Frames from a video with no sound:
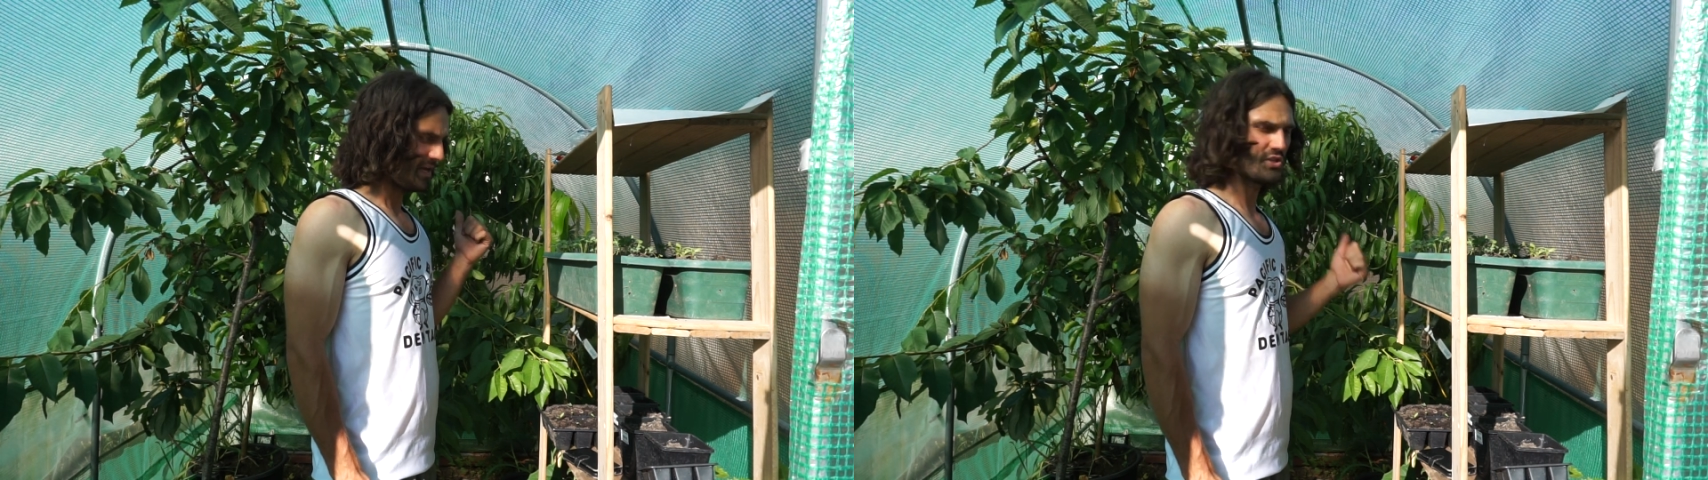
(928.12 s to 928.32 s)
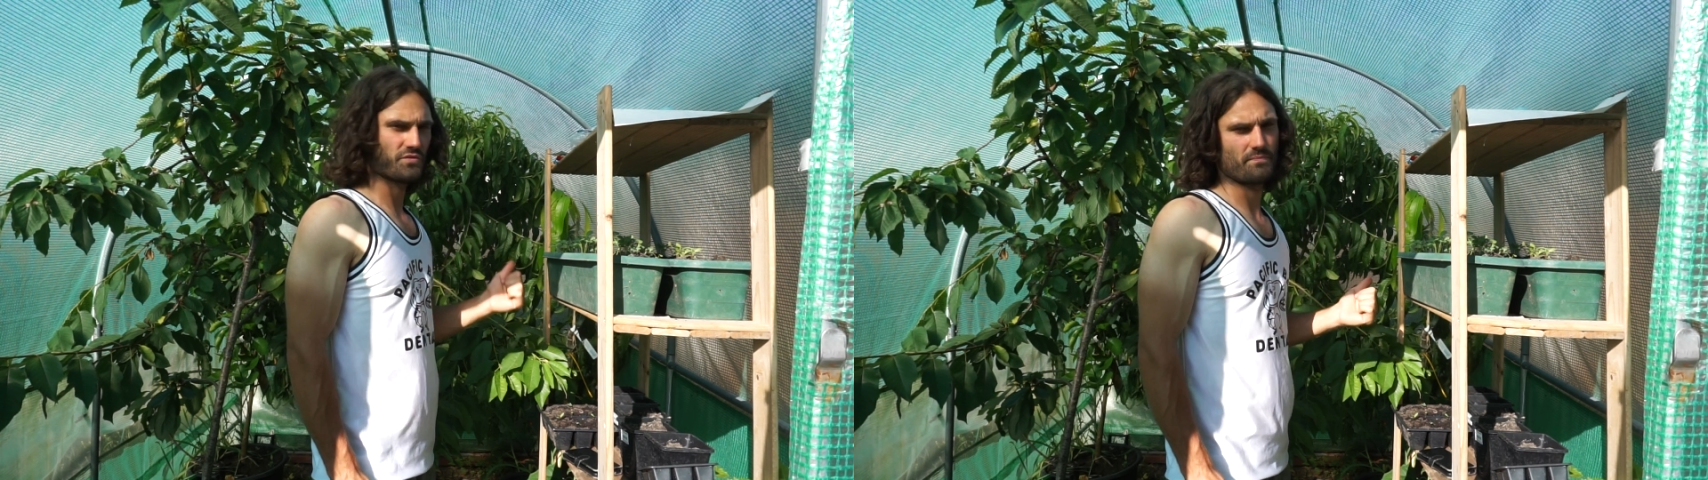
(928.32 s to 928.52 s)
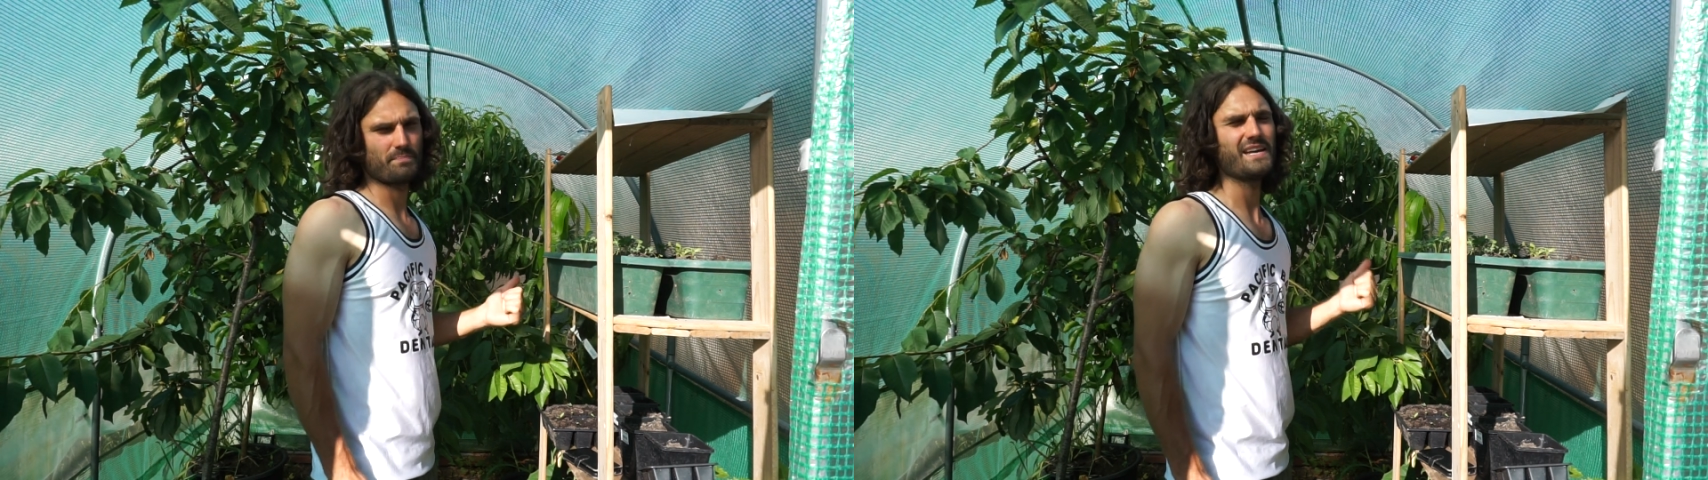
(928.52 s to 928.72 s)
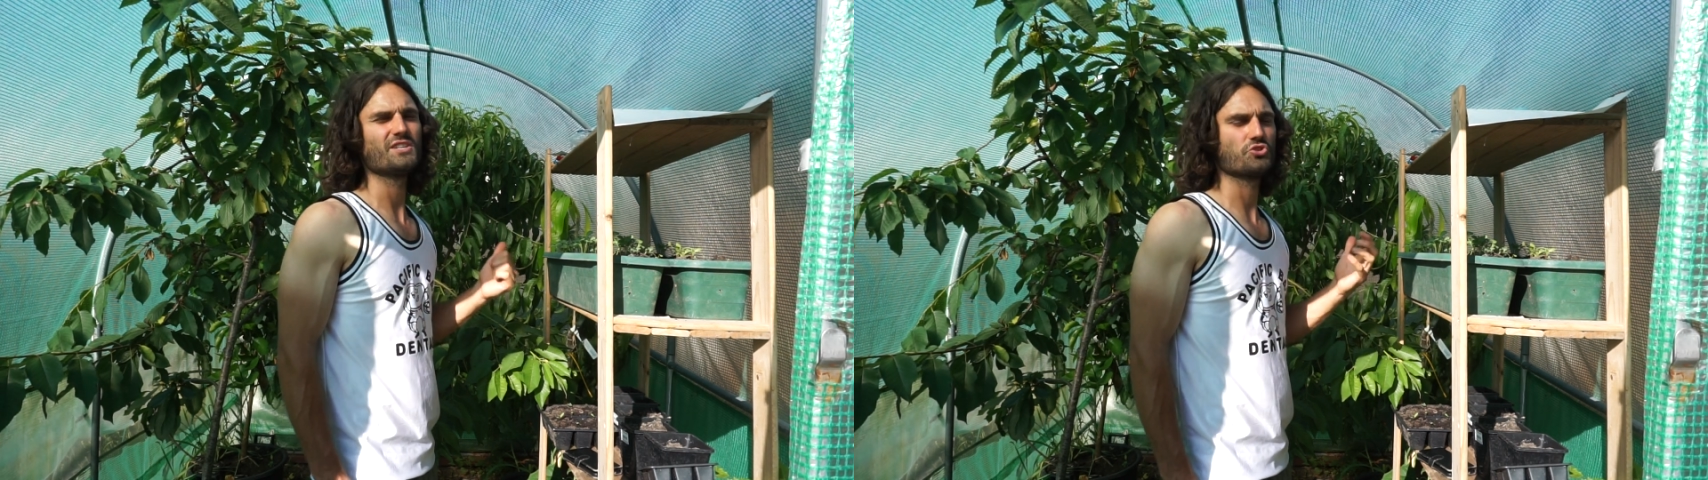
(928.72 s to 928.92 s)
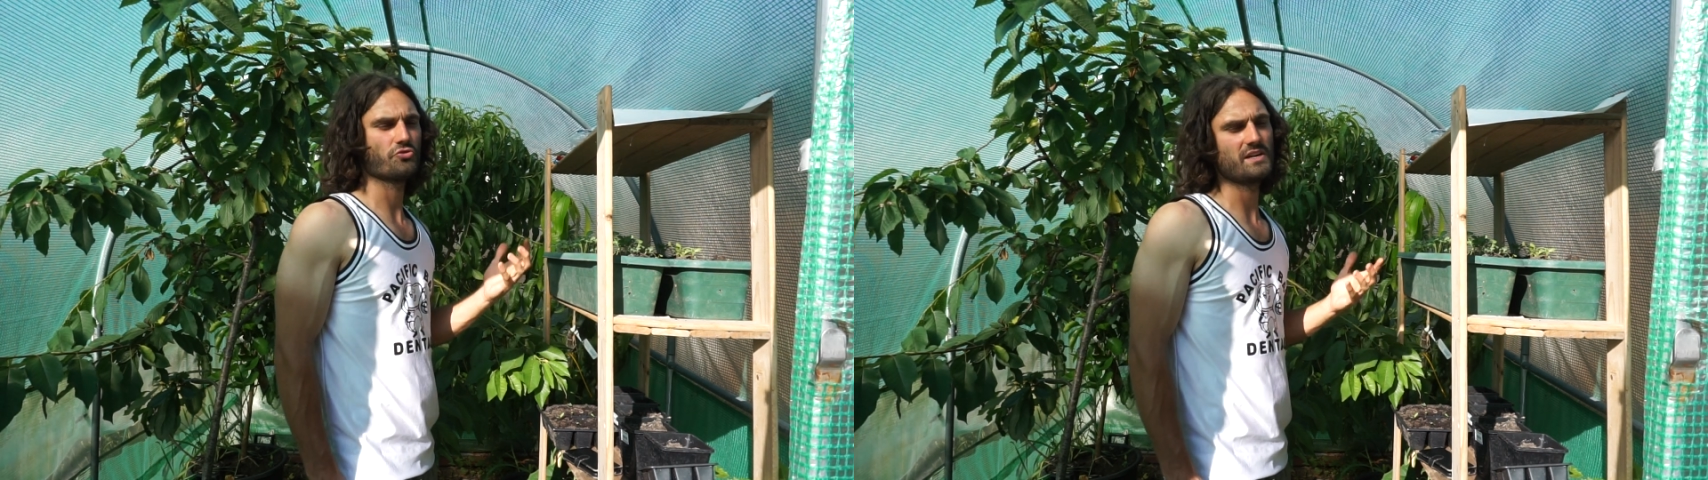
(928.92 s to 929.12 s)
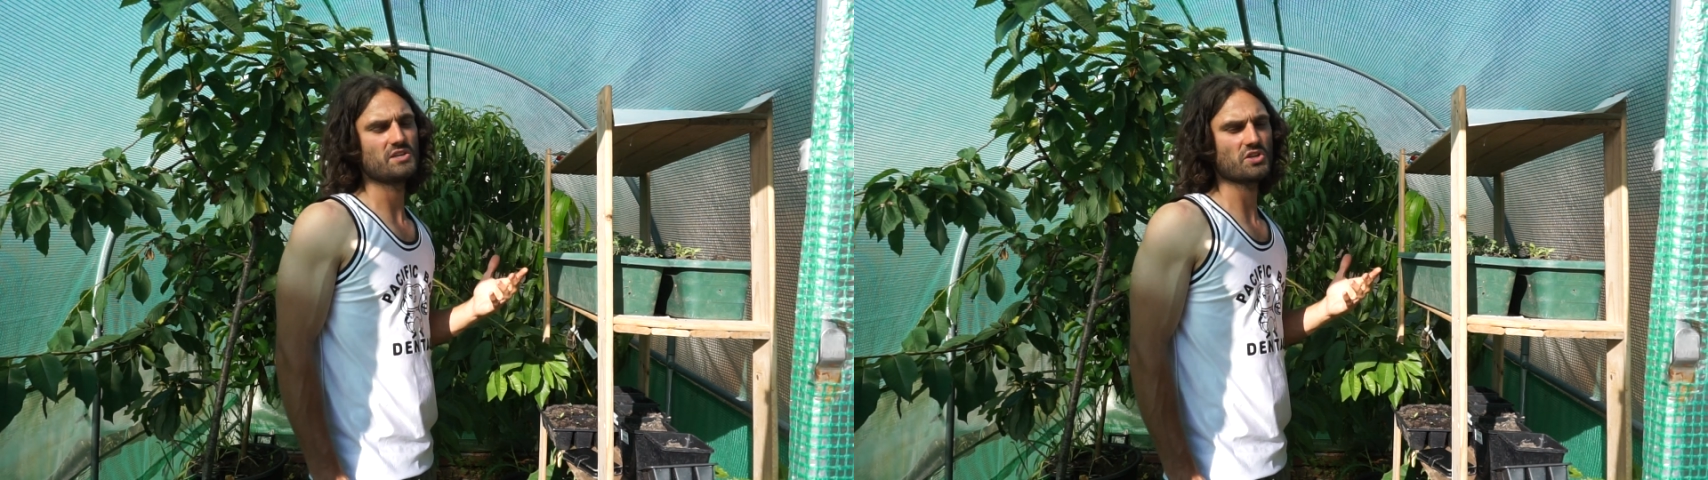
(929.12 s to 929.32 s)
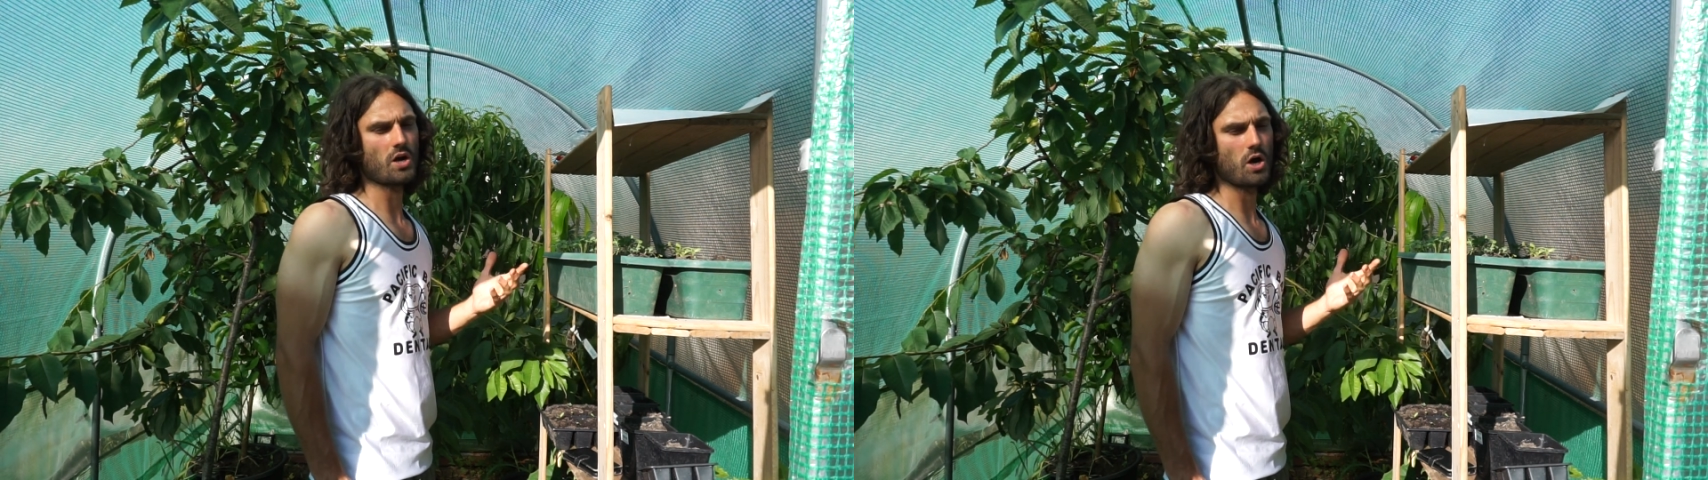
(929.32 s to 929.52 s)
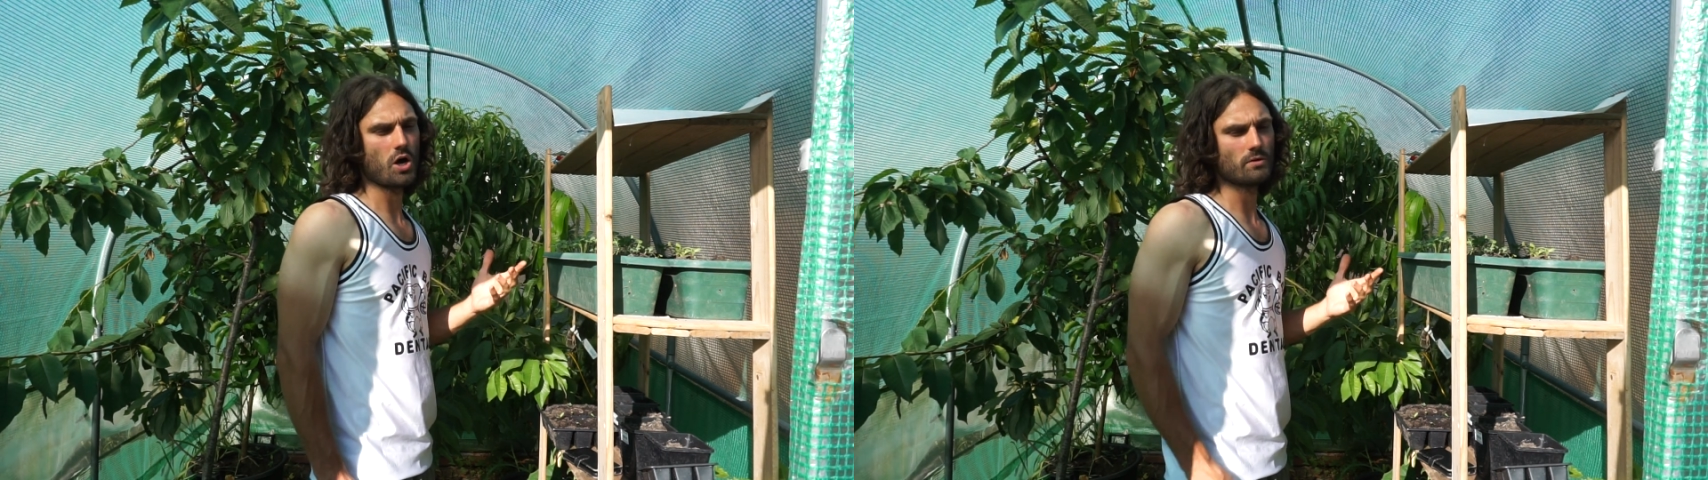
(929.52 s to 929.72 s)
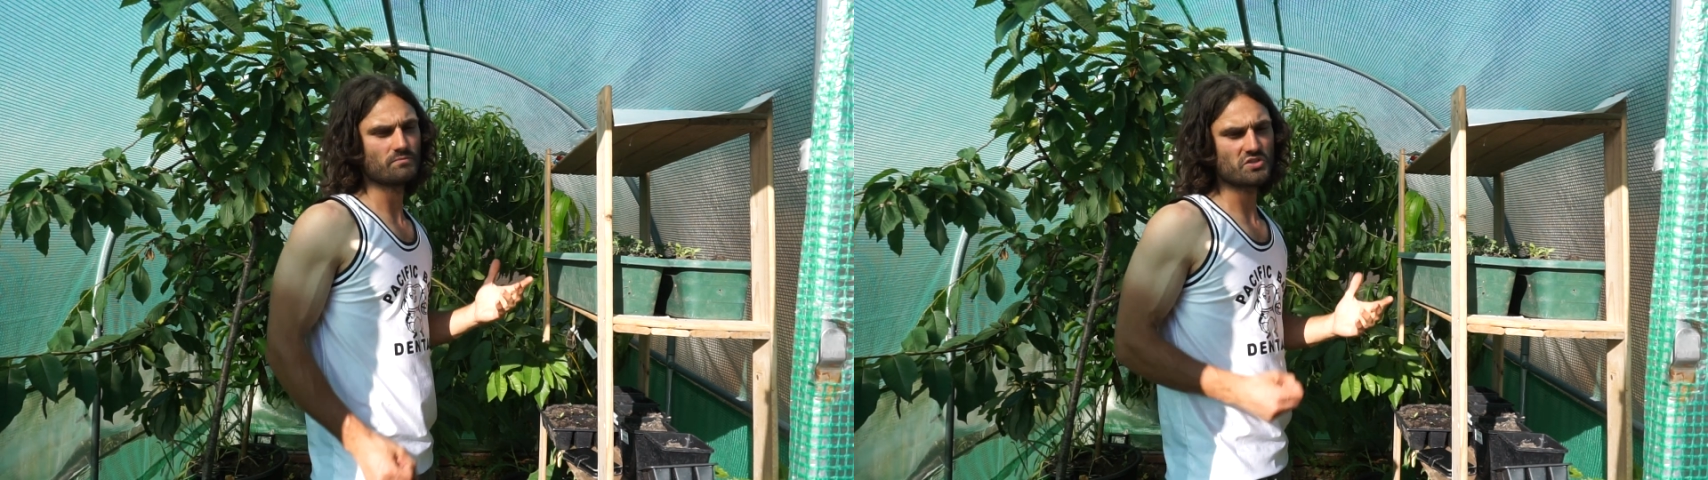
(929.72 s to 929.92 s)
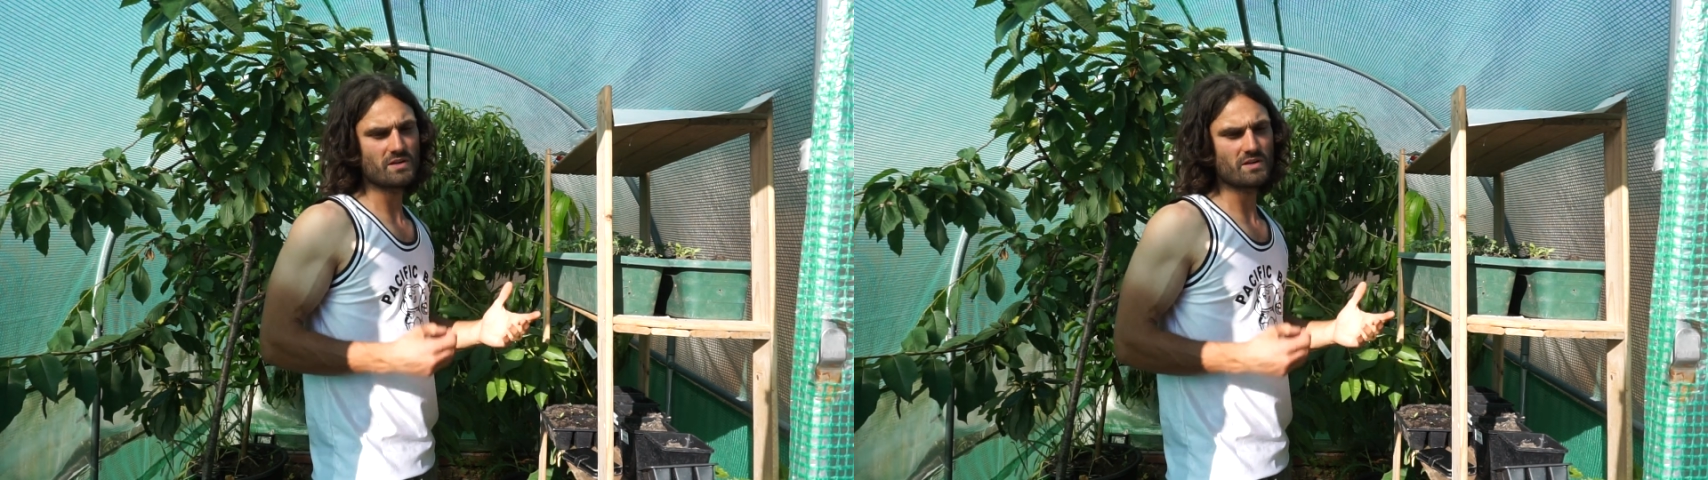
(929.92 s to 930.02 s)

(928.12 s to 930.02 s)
peach peach trees are